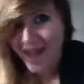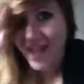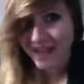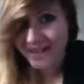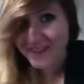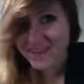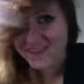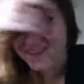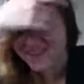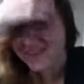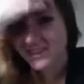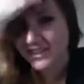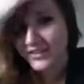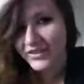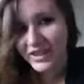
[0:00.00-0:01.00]
Hi guys, it's
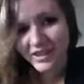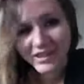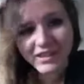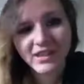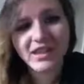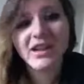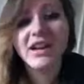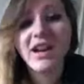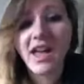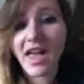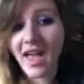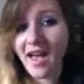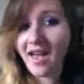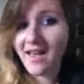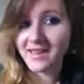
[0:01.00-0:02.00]
Olivia here,
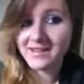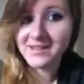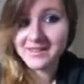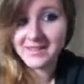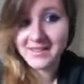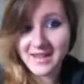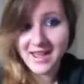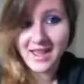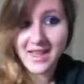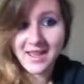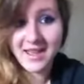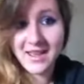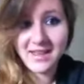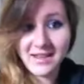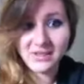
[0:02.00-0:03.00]
and
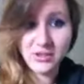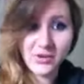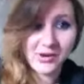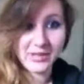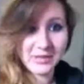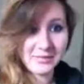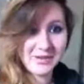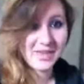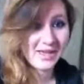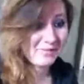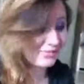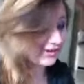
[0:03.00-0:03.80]
today is going to be a